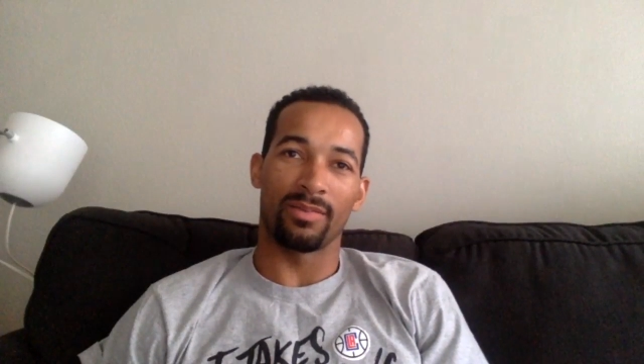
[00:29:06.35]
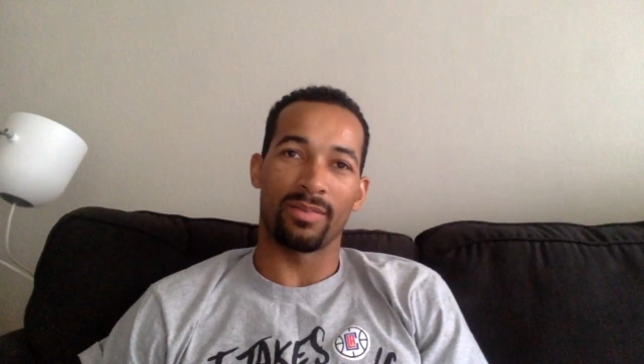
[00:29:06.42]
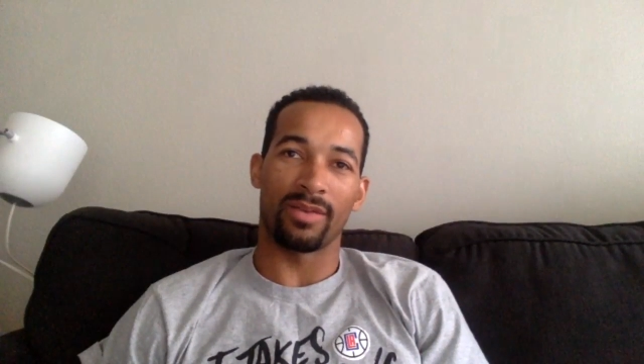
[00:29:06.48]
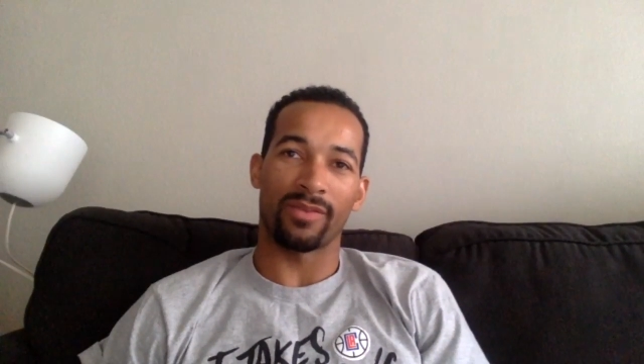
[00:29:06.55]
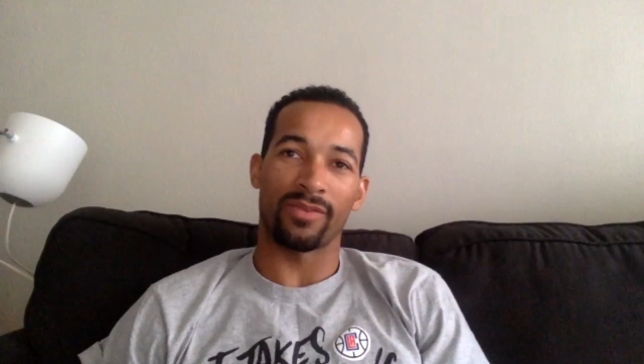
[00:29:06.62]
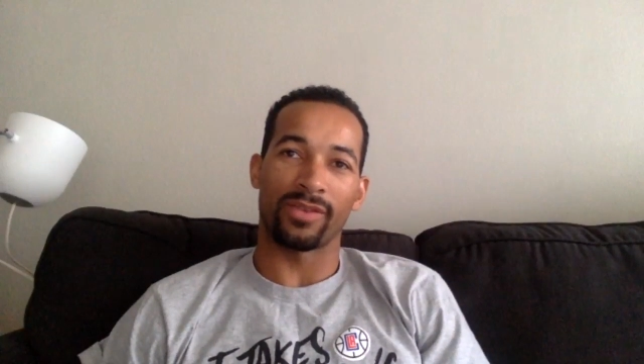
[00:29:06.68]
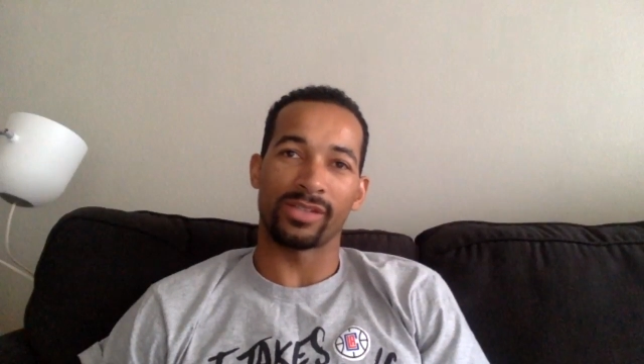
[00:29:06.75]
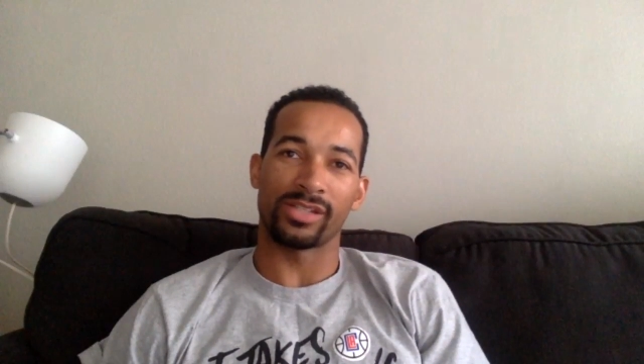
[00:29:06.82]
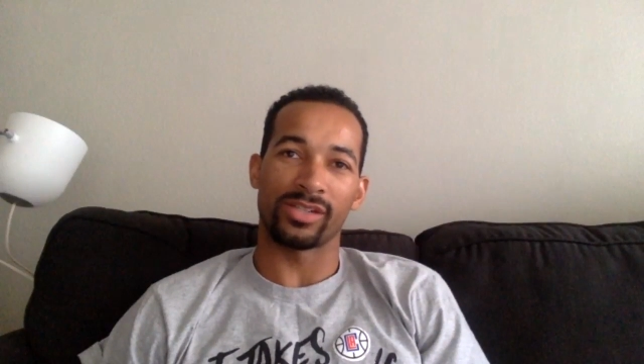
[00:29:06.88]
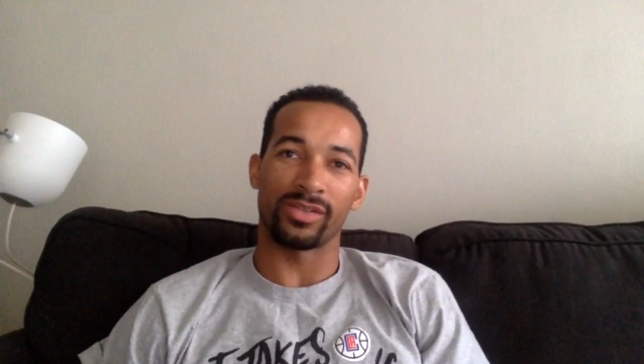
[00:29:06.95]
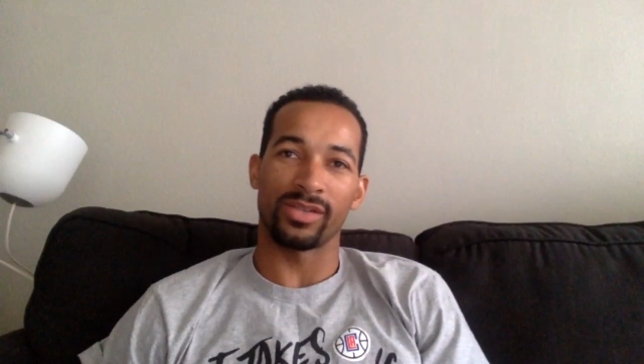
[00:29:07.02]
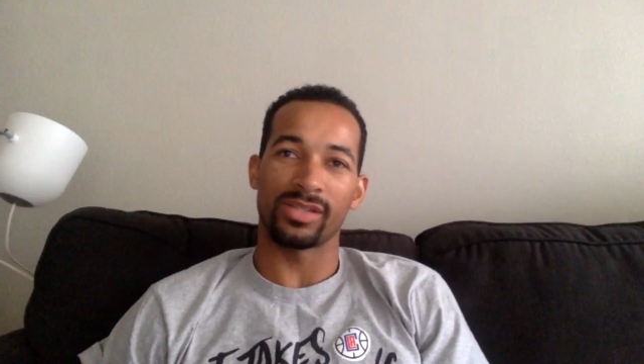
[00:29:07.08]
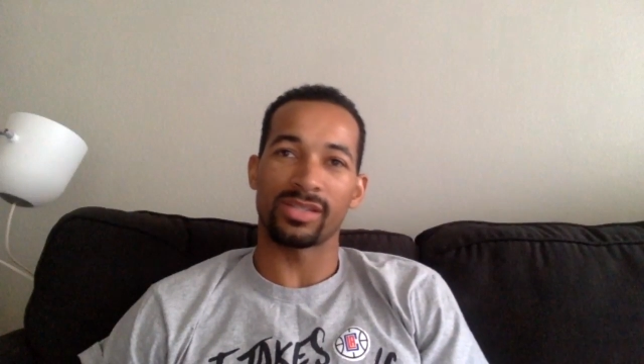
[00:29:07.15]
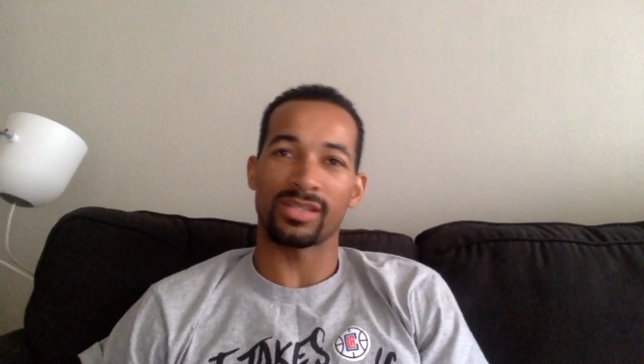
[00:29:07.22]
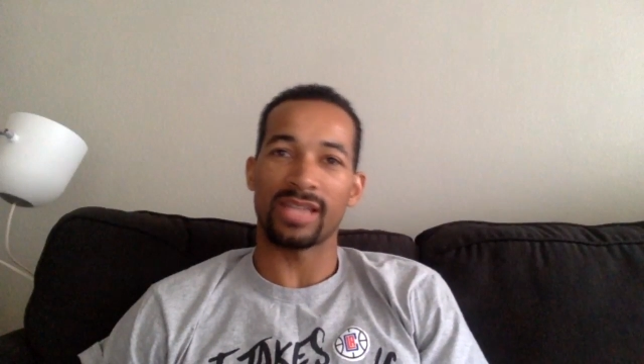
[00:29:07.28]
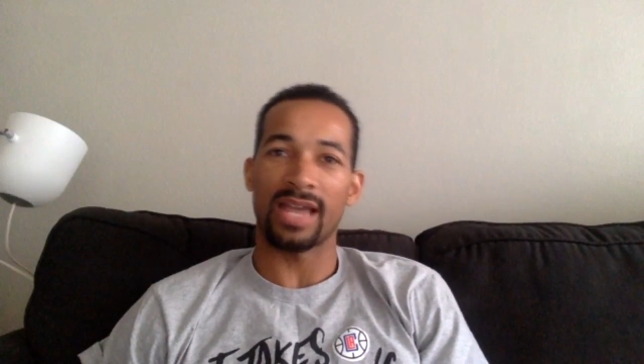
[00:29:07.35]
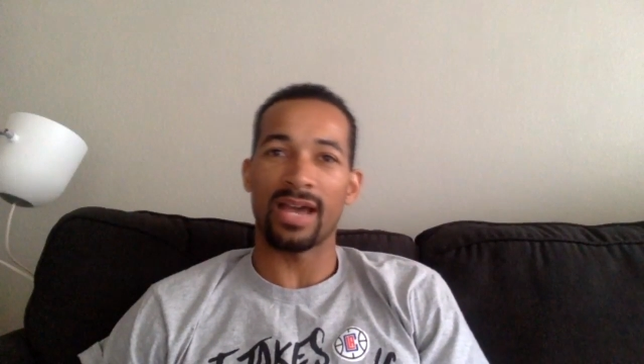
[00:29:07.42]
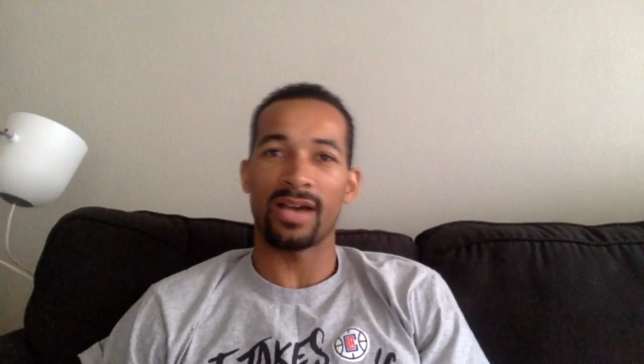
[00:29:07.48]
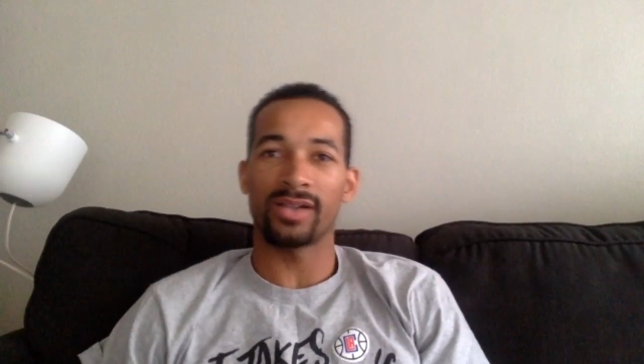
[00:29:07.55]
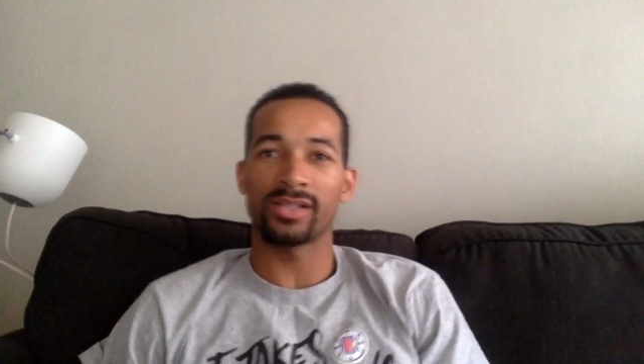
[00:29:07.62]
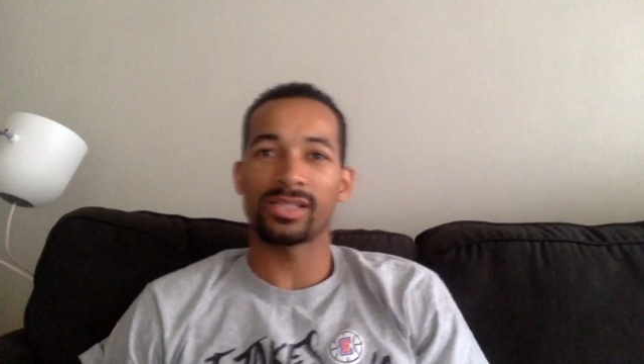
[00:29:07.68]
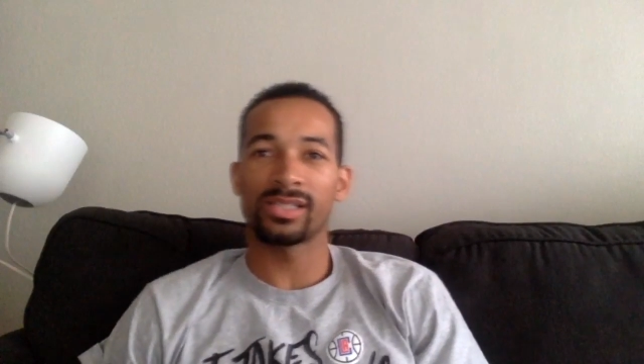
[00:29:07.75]
my friend Sharice's
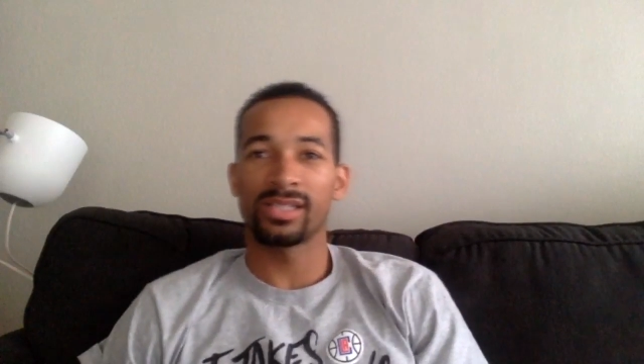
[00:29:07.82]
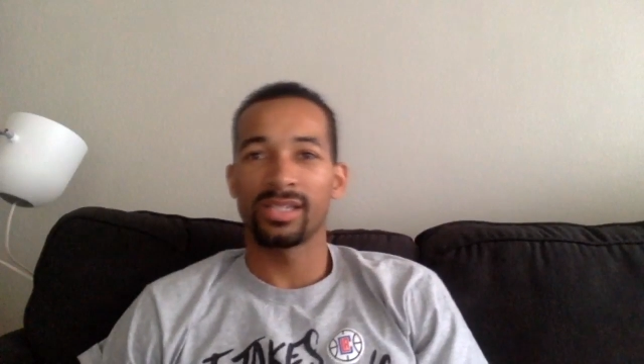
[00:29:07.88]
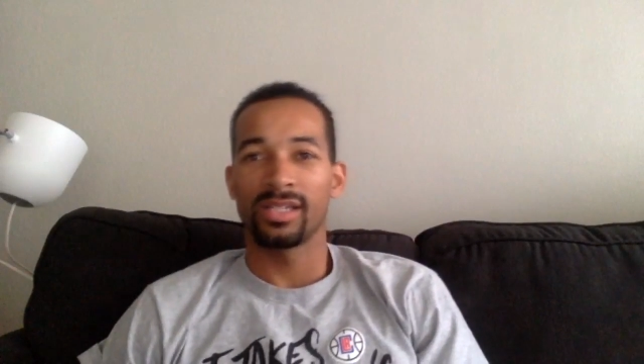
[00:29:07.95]
house.